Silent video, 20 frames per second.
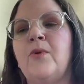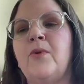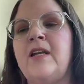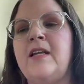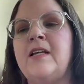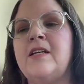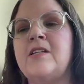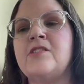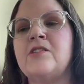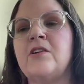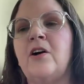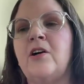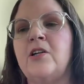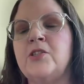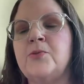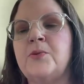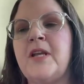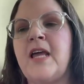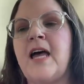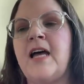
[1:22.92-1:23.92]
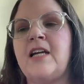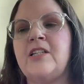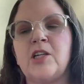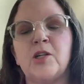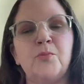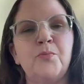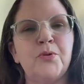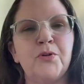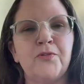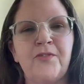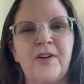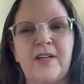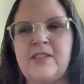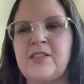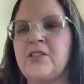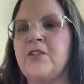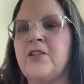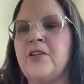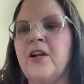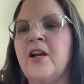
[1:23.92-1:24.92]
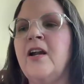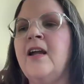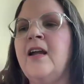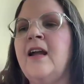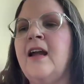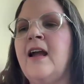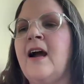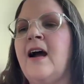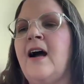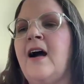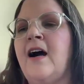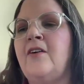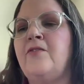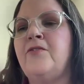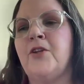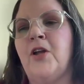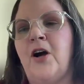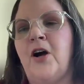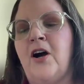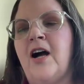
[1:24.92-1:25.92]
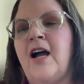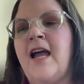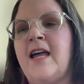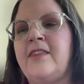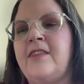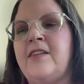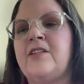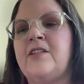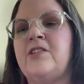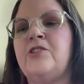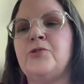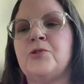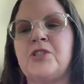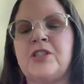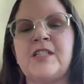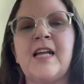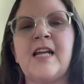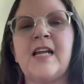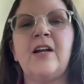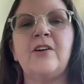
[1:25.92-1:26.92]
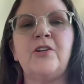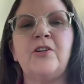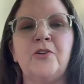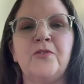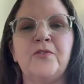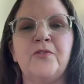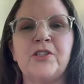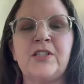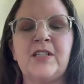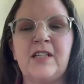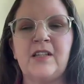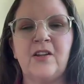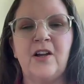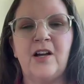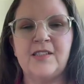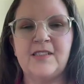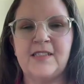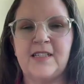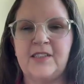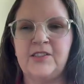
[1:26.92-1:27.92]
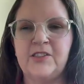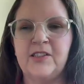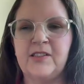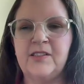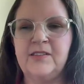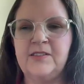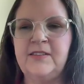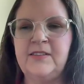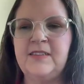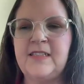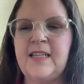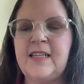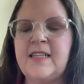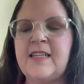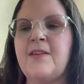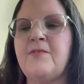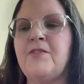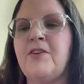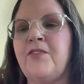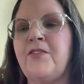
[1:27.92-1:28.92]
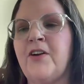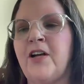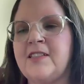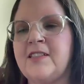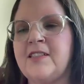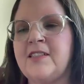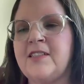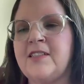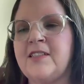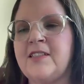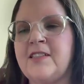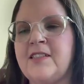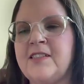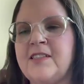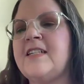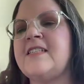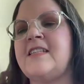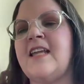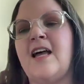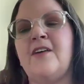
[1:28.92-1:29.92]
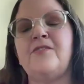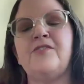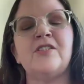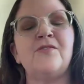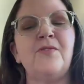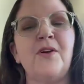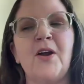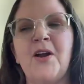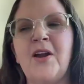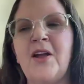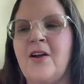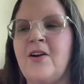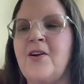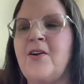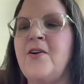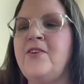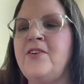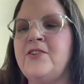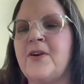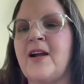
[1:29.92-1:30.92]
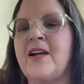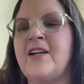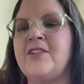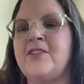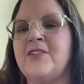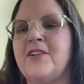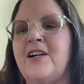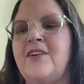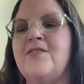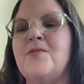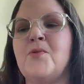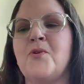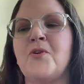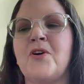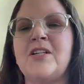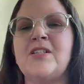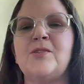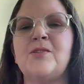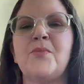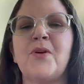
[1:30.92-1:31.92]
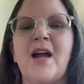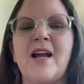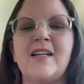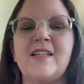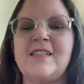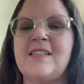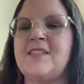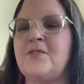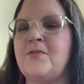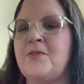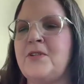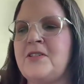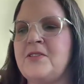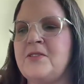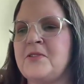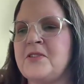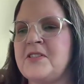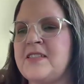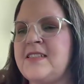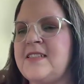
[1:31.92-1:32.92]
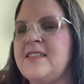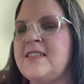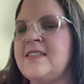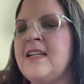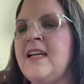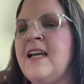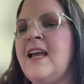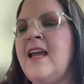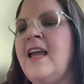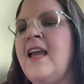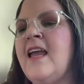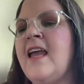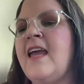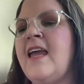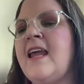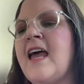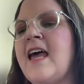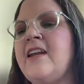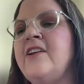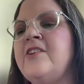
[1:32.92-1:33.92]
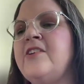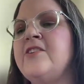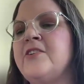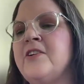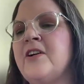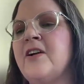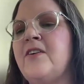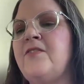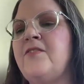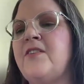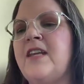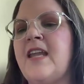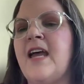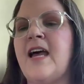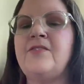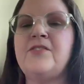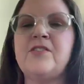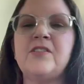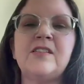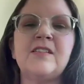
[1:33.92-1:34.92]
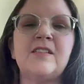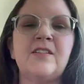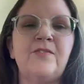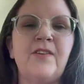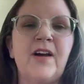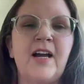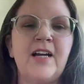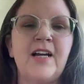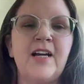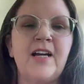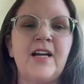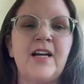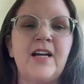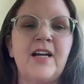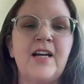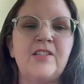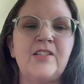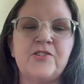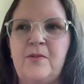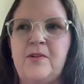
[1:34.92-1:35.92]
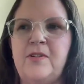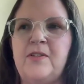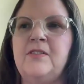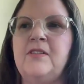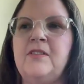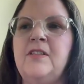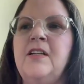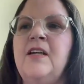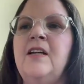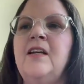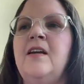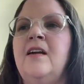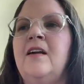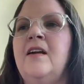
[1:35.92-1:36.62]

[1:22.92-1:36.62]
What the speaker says: Rena is also an adjunct professor of law at the Georgetown University Law Center. David Fosnacht is NAFSA's very own Director of Immigration Practice and Resources and editor of the NAFSA's Advisor's Manual,